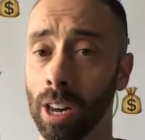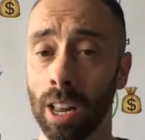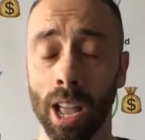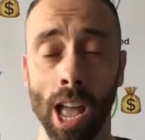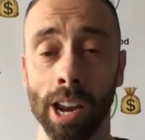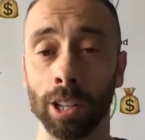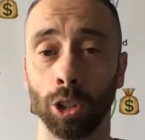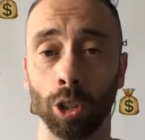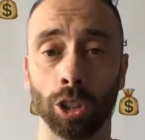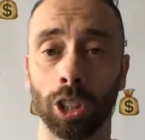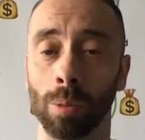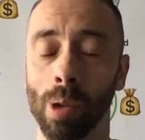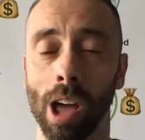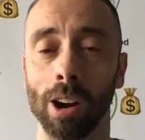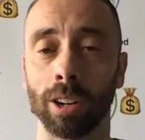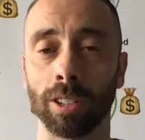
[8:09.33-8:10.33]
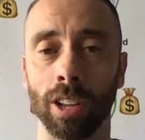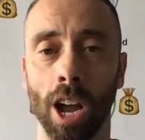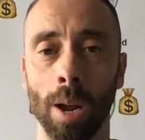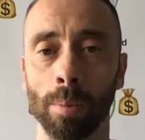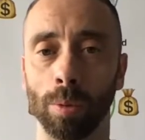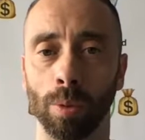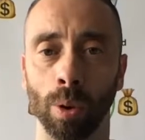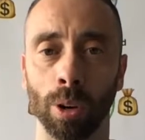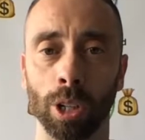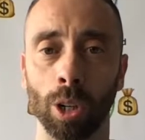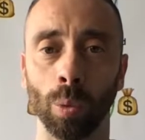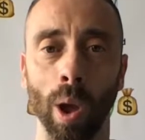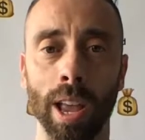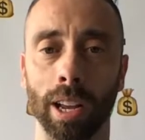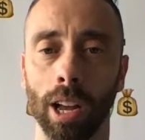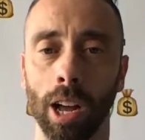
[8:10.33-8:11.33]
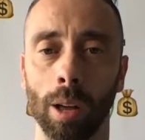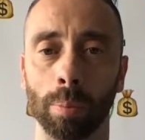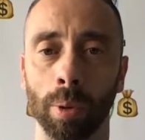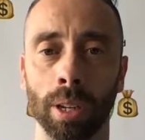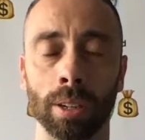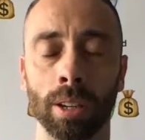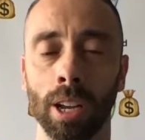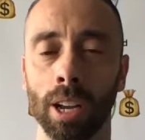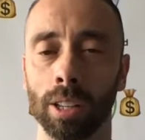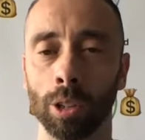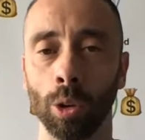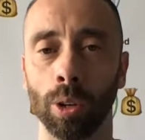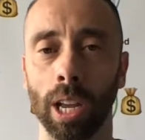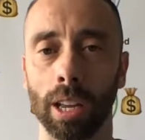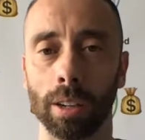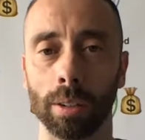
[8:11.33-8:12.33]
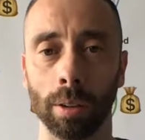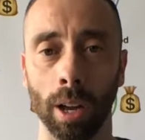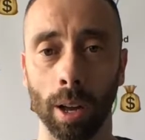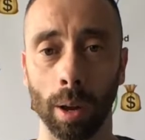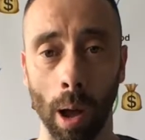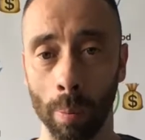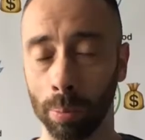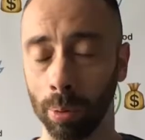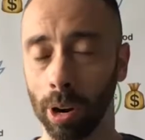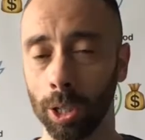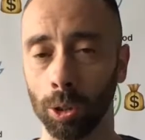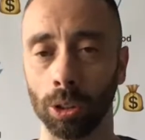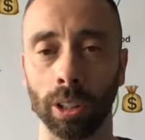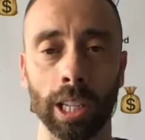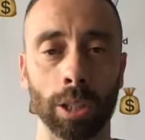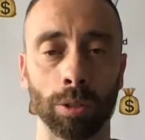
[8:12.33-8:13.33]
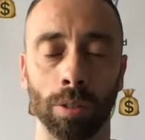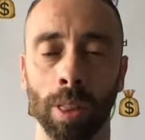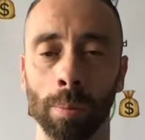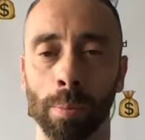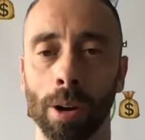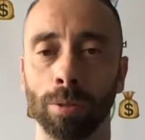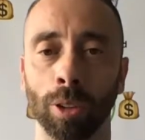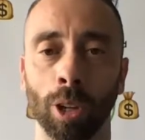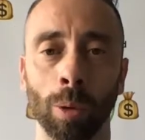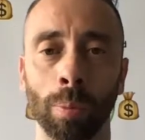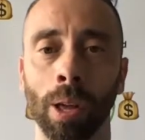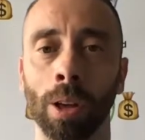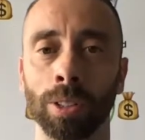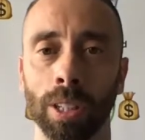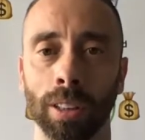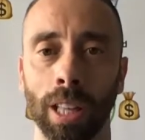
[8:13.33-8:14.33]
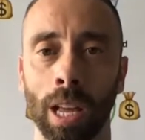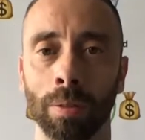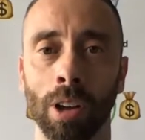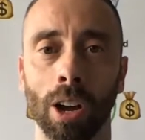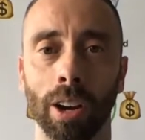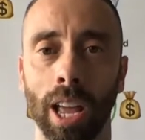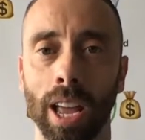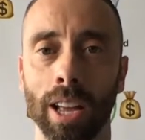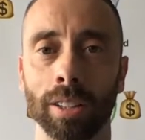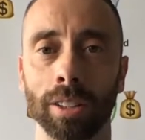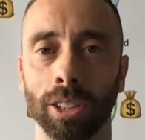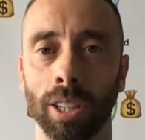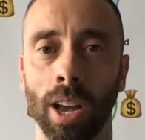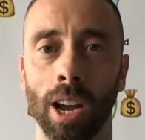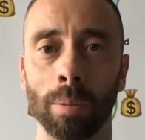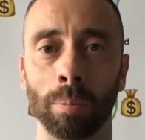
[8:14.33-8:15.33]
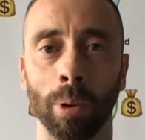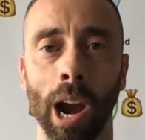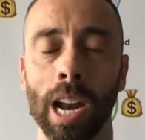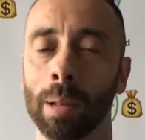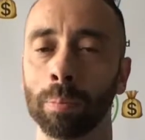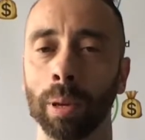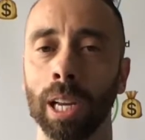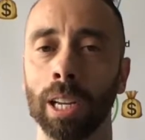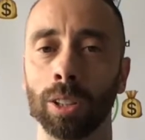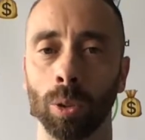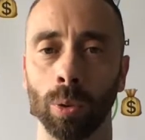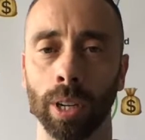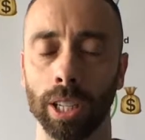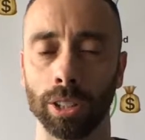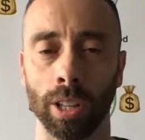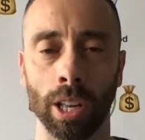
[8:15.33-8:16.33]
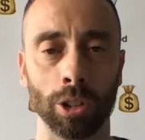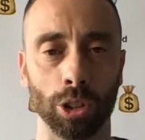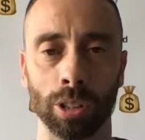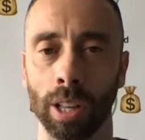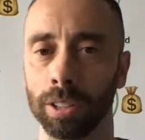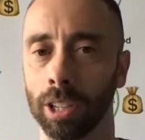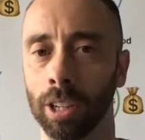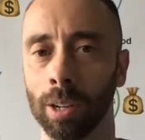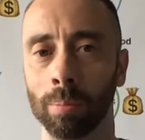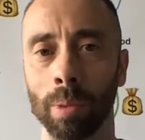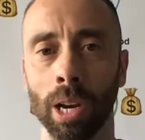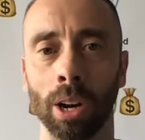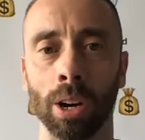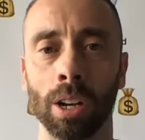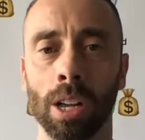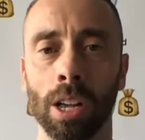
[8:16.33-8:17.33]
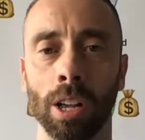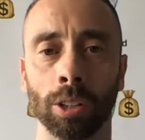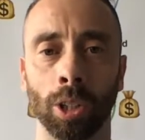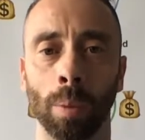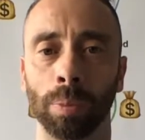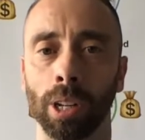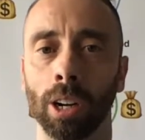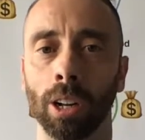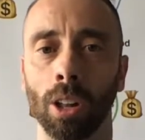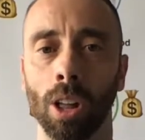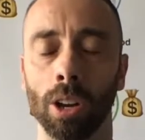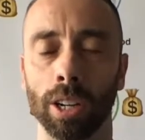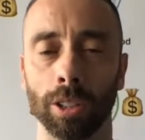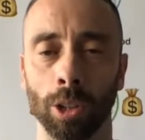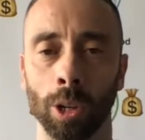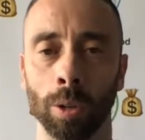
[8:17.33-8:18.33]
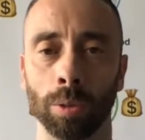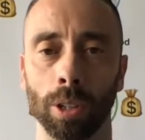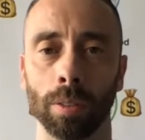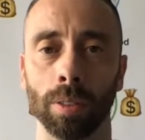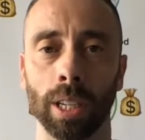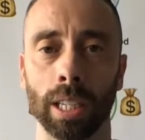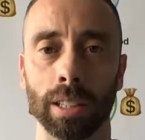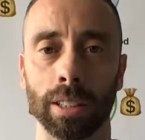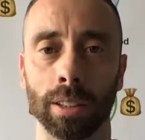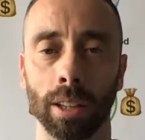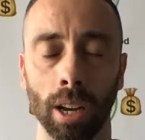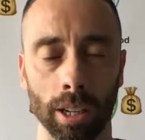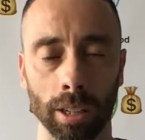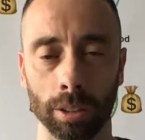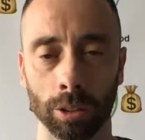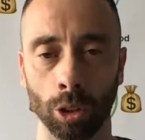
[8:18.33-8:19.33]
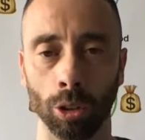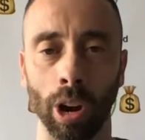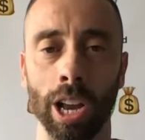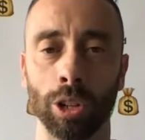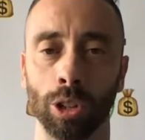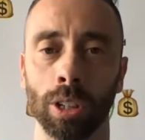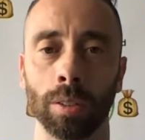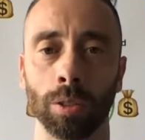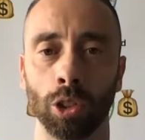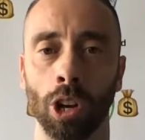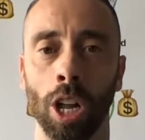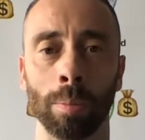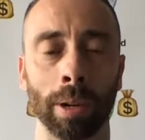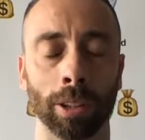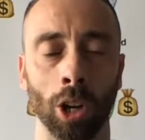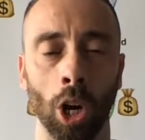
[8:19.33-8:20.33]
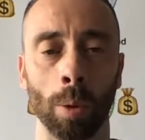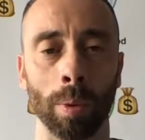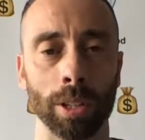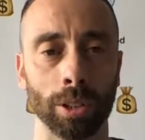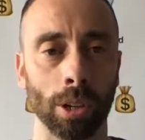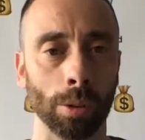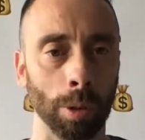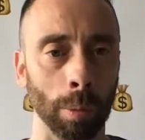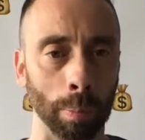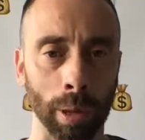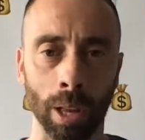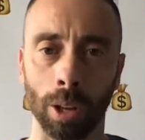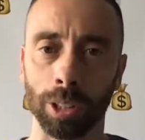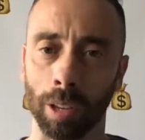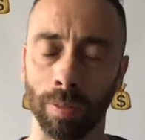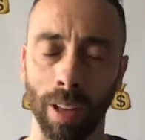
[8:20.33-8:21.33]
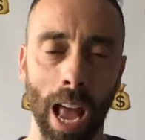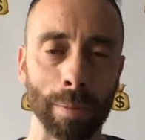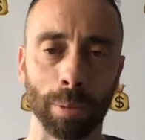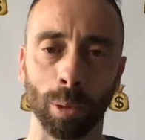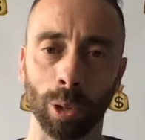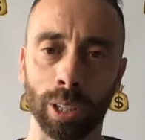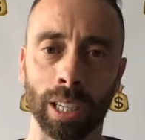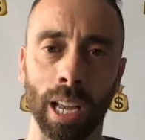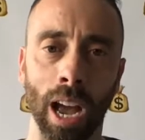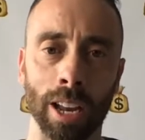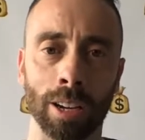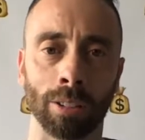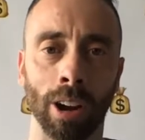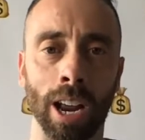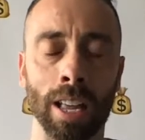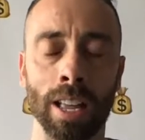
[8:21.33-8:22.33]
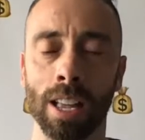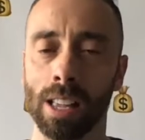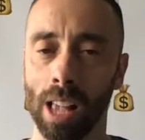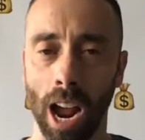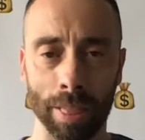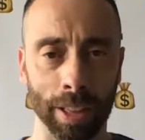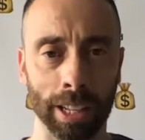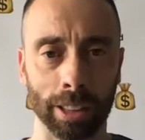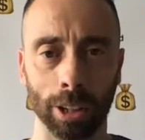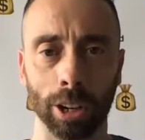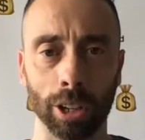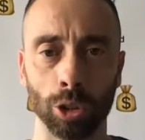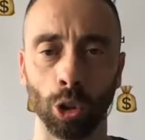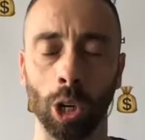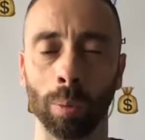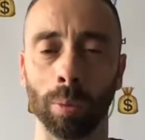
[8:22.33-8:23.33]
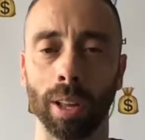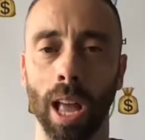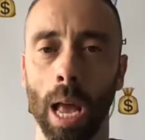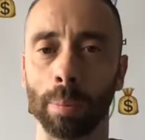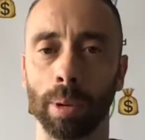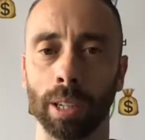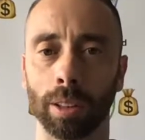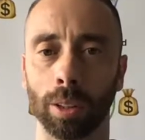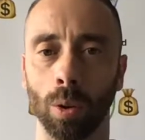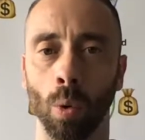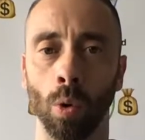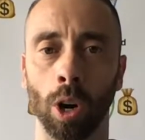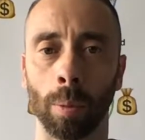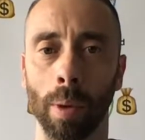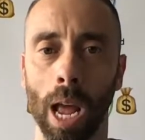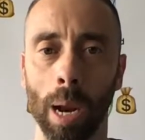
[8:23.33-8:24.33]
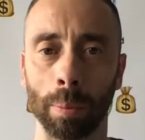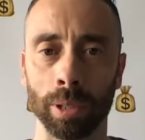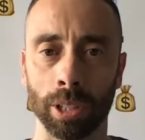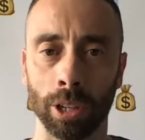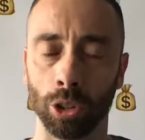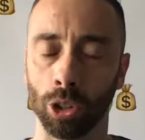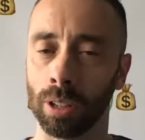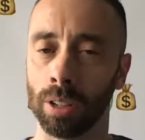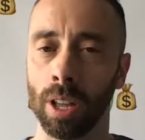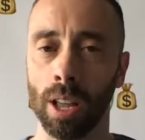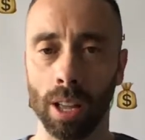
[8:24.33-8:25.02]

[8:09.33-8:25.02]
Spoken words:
And it's just a matter of time before you wake up and you get a press release from the Buffalo Bills that they've gone ahead and signed Brandon Beane to an extension that's going to mirror something along in terms of the duration of Sean McDermott. So the Bills have absolutely gotten it right. I think they're extremely happy at the quarterback position.